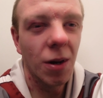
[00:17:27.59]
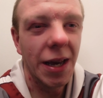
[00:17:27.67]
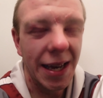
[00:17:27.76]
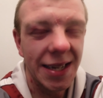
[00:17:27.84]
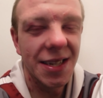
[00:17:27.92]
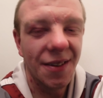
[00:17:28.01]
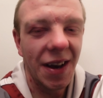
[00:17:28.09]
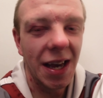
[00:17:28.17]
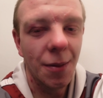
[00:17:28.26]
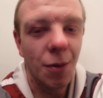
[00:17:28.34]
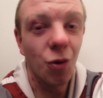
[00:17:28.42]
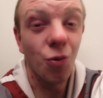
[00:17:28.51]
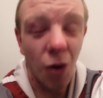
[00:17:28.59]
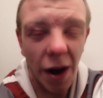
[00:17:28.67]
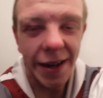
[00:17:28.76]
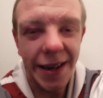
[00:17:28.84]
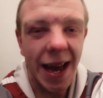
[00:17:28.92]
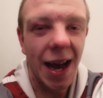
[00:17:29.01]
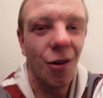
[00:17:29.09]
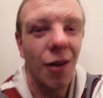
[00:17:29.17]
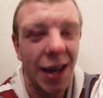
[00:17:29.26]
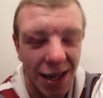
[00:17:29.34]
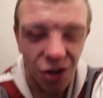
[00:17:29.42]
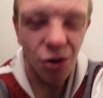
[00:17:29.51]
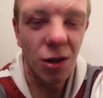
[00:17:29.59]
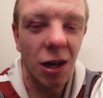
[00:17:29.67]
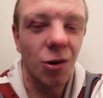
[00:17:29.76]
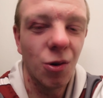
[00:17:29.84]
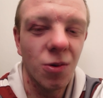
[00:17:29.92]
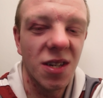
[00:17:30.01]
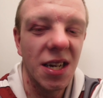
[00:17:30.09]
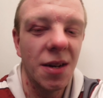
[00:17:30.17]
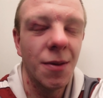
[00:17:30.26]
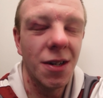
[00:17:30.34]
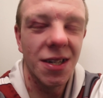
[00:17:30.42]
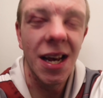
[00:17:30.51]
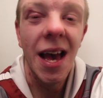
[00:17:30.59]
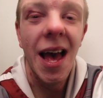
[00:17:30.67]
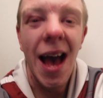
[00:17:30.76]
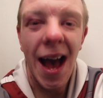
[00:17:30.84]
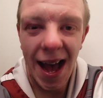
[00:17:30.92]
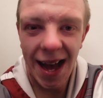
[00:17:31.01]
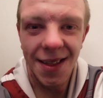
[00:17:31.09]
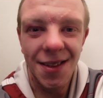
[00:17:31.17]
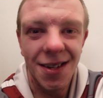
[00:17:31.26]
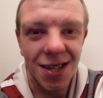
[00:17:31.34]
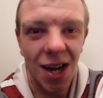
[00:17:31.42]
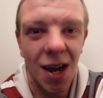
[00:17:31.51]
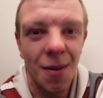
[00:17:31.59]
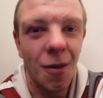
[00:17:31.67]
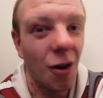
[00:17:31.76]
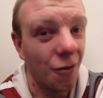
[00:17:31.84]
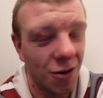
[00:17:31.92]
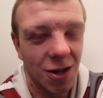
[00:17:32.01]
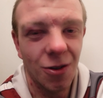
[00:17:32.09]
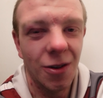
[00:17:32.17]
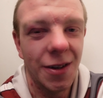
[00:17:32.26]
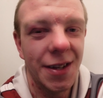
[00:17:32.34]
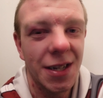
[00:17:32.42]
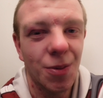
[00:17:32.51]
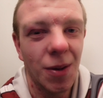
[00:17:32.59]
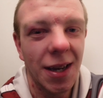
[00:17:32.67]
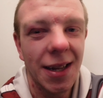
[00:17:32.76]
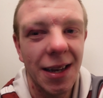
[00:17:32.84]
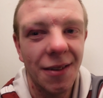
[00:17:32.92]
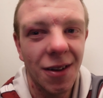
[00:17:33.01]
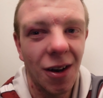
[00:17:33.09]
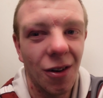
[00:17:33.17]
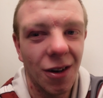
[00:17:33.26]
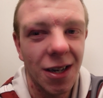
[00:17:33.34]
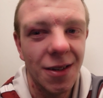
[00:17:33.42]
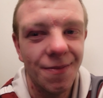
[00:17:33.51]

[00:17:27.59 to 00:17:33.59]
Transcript: It is available right now in your local cinemas at the time of recording this weekly vlog.